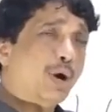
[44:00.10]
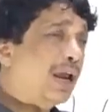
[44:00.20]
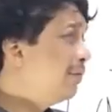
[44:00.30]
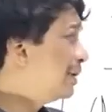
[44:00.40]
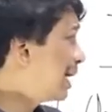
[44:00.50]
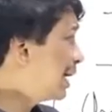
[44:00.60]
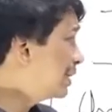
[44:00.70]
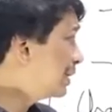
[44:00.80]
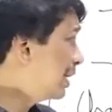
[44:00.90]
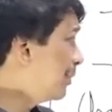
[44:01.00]
is why we
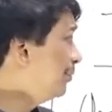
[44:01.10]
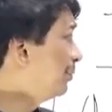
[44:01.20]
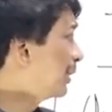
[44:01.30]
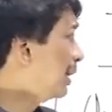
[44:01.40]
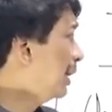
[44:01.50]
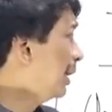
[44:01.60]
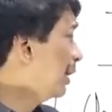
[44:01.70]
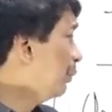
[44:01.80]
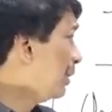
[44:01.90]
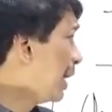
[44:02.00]
write them
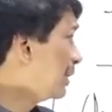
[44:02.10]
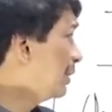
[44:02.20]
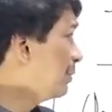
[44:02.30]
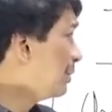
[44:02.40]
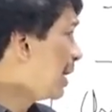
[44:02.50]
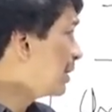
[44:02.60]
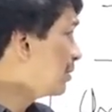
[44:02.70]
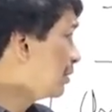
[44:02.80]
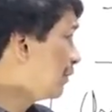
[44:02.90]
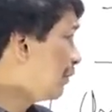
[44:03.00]
in the minor
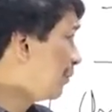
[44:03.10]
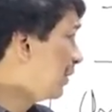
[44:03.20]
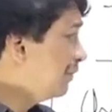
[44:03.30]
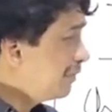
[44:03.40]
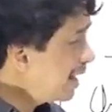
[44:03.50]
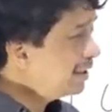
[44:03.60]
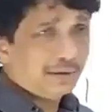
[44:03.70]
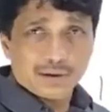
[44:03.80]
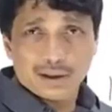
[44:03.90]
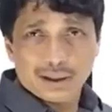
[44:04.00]
cylinder form. In
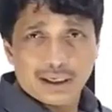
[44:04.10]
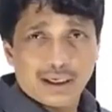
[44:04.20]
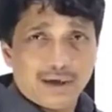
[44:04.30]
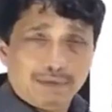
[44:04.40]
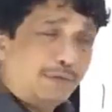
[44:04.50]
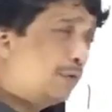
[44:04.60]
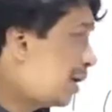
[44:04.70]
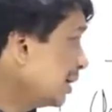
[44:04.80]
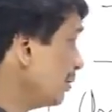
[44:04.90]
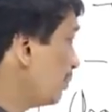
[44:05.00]
fact, even if
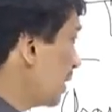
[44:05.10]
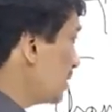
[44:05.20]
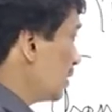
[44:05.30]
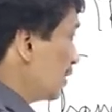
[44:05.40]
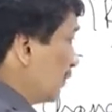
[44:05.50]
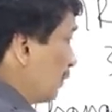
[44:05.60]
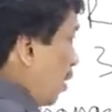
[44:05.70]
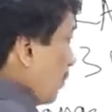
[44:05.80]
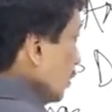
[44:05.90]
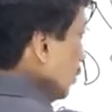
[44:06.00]
you write in a plus cylinder
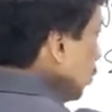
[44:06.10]
form,